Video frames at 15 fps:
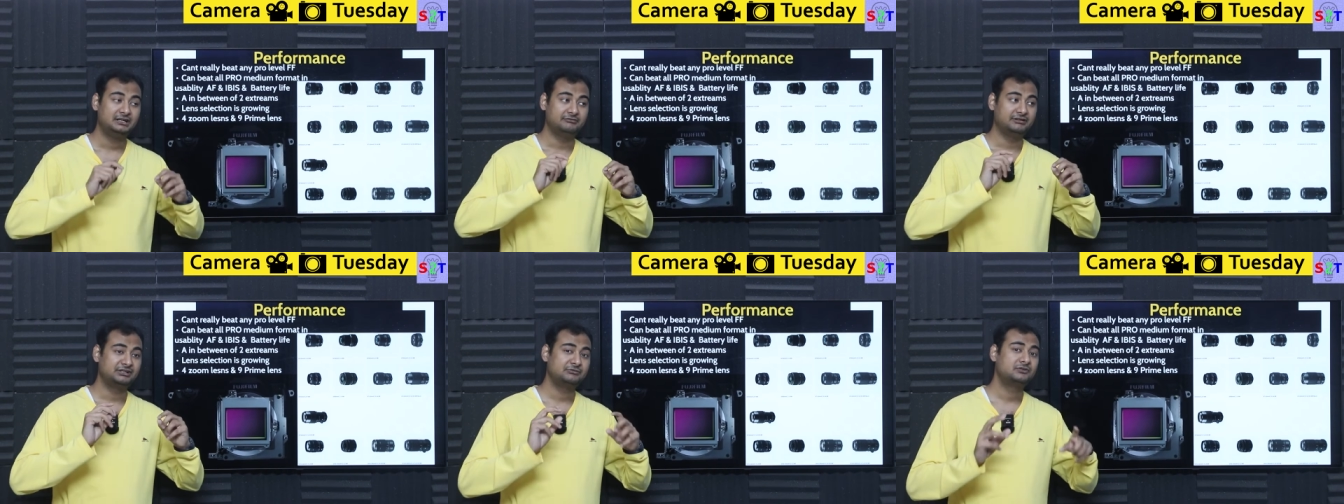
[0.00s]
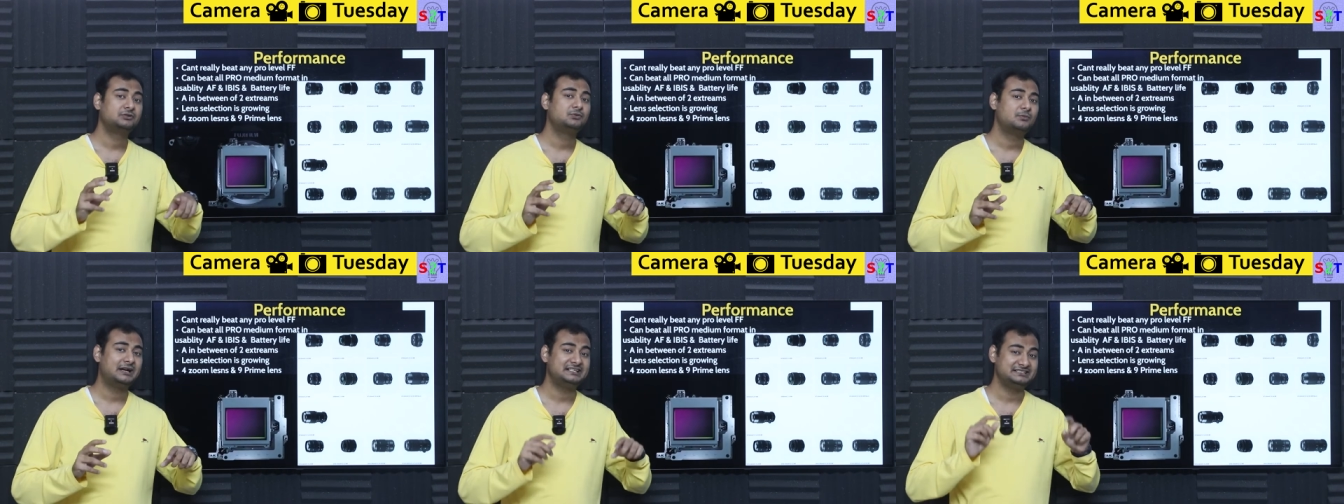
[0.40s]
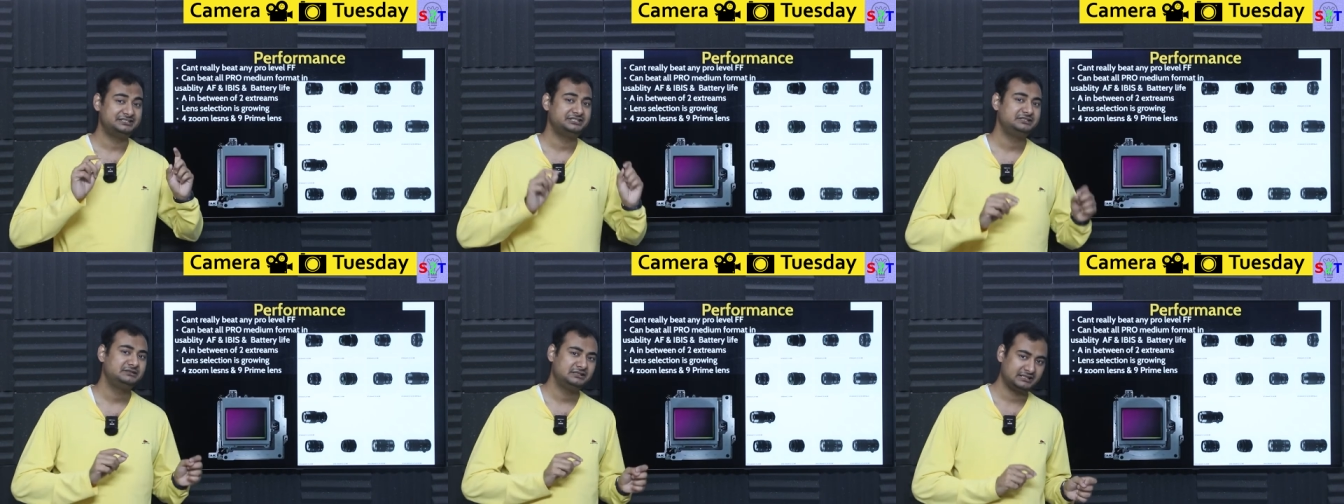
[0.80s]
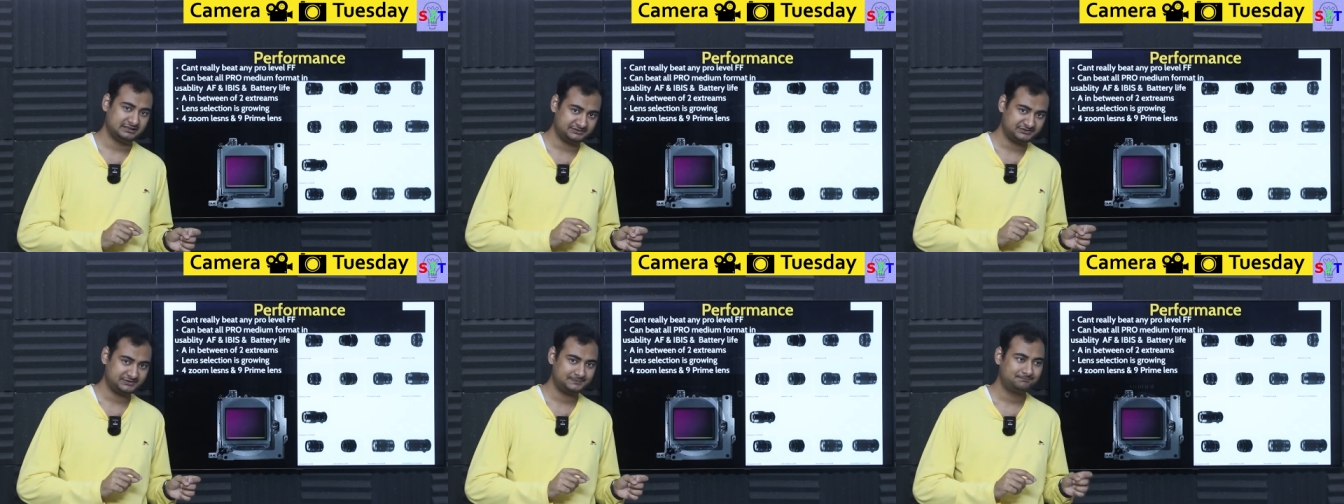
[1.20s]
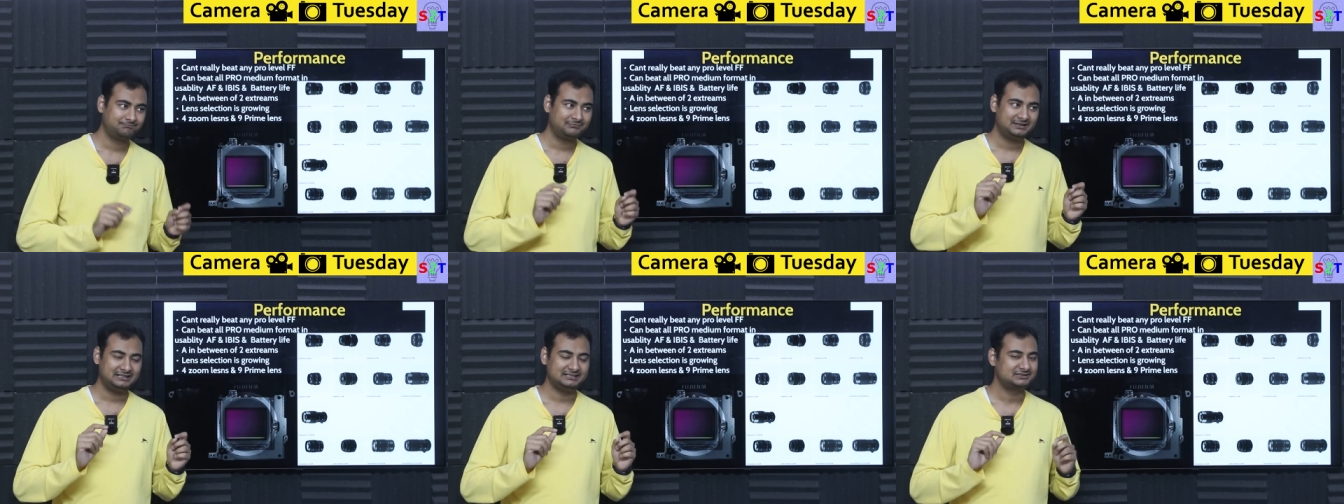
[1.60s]
Whenever you buy G lens,
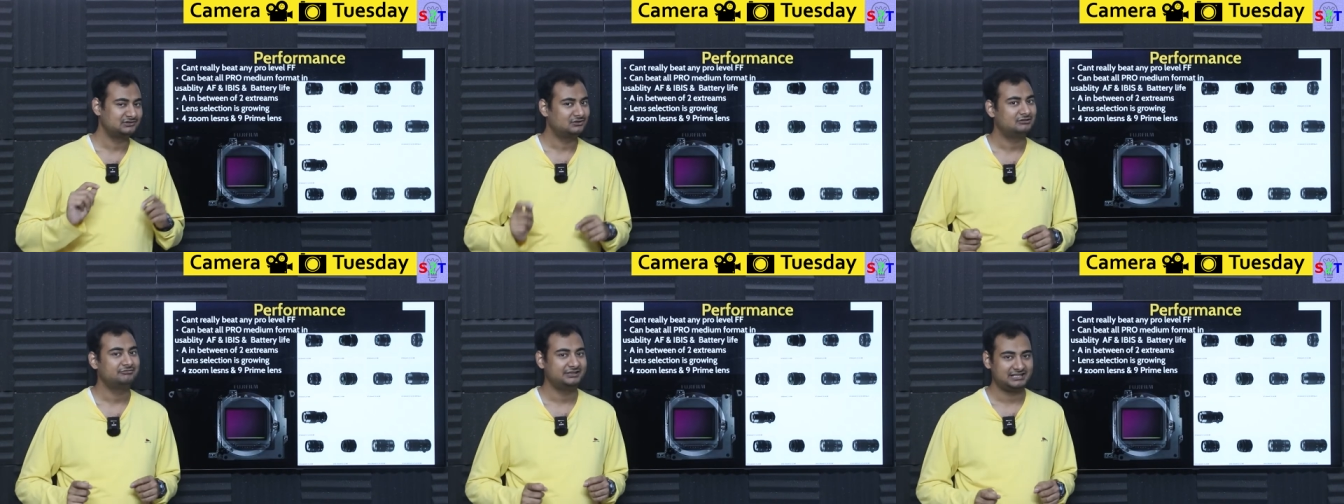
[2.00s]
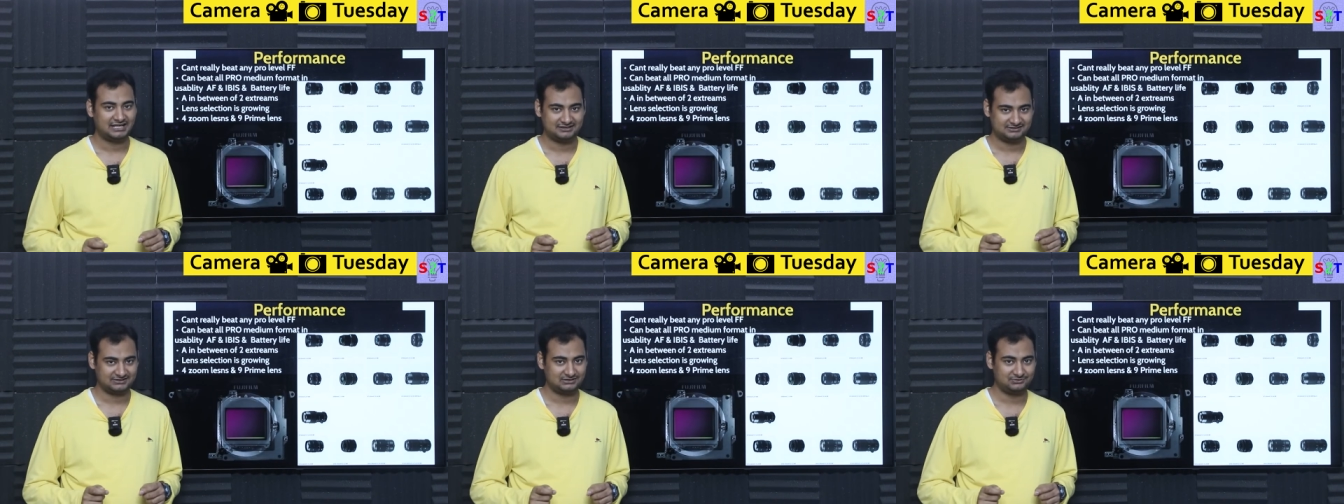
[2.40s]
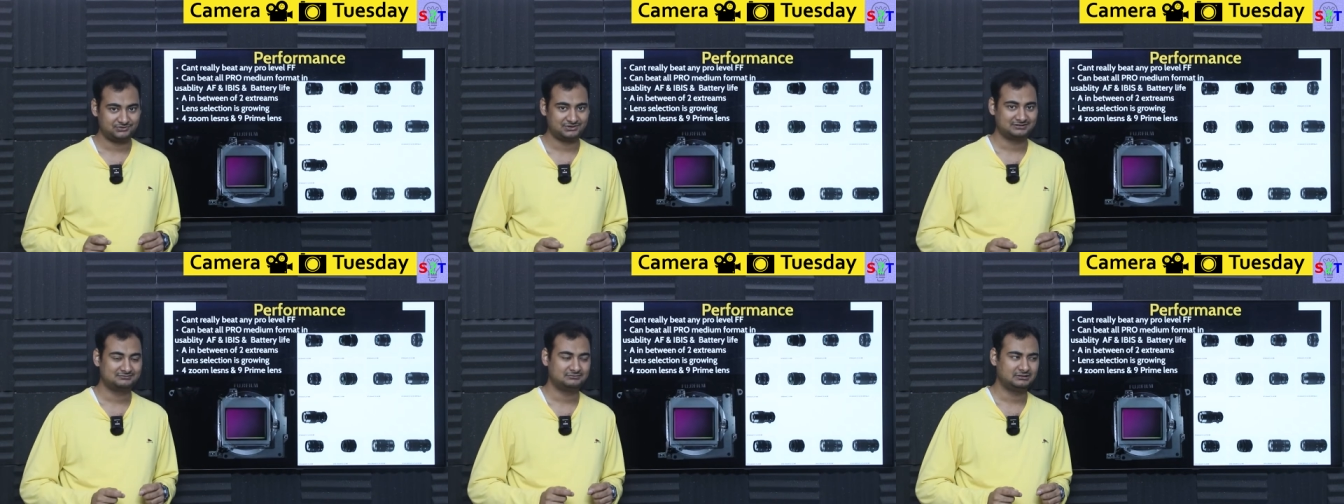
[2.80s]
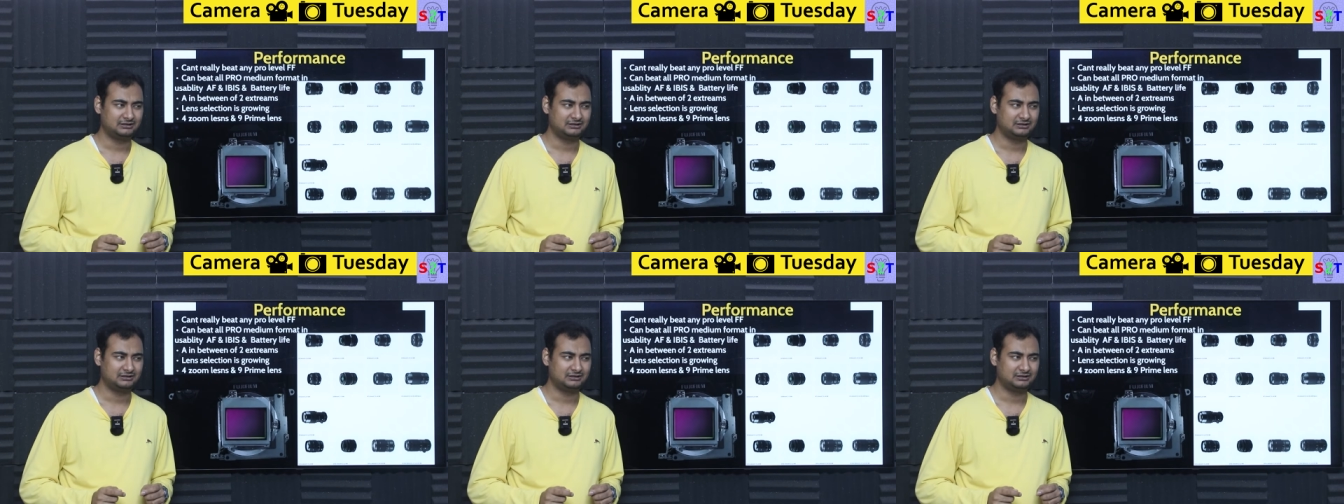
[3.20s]
it's not very high resolution.